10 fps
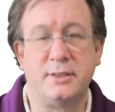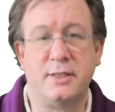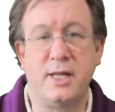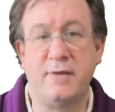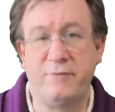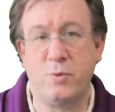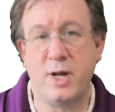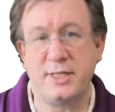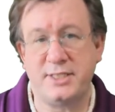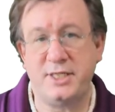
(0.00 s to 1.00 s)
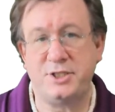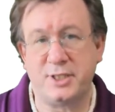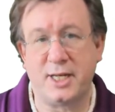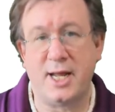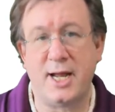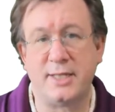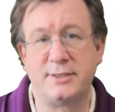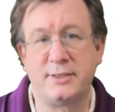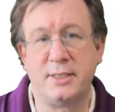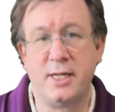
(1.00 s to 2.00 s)
If you want to teach a class,
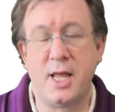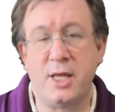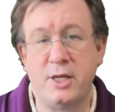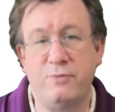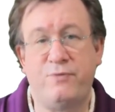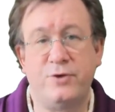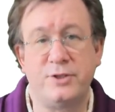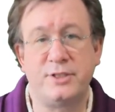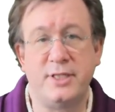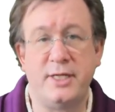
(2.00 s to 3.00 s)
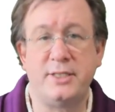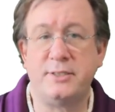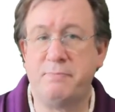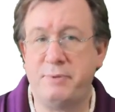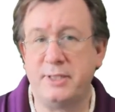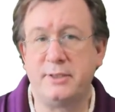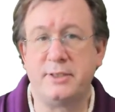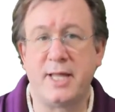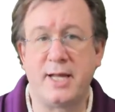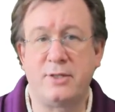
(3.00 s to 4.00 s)
you first need to build
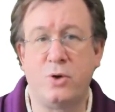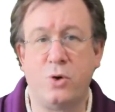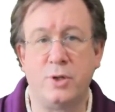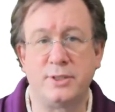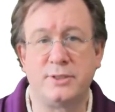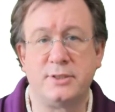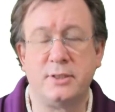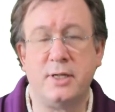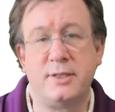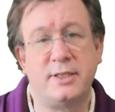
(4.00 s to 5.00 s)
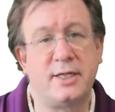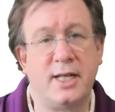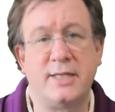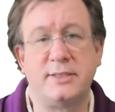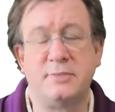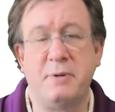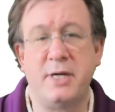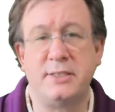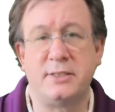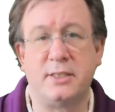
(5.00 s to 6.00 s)
that course that the class is
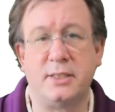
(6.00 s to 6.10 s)
based on.